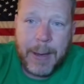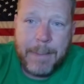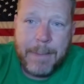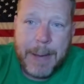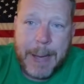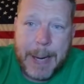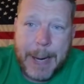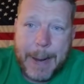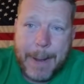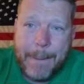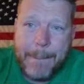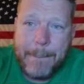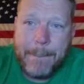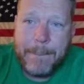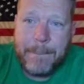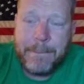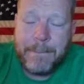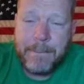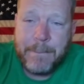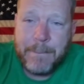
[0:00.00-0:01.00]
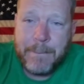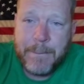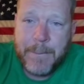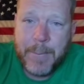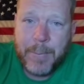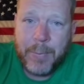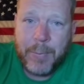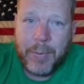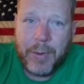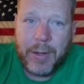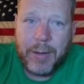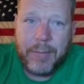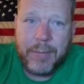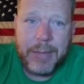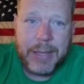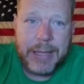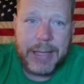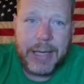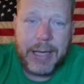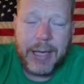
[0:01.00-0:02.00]
But, um,
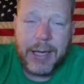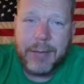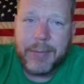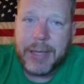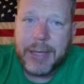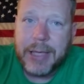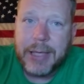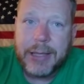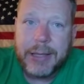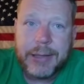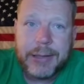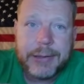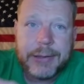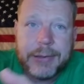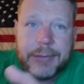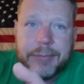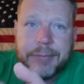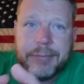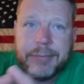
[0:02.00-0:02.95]
but yeah, man, uh,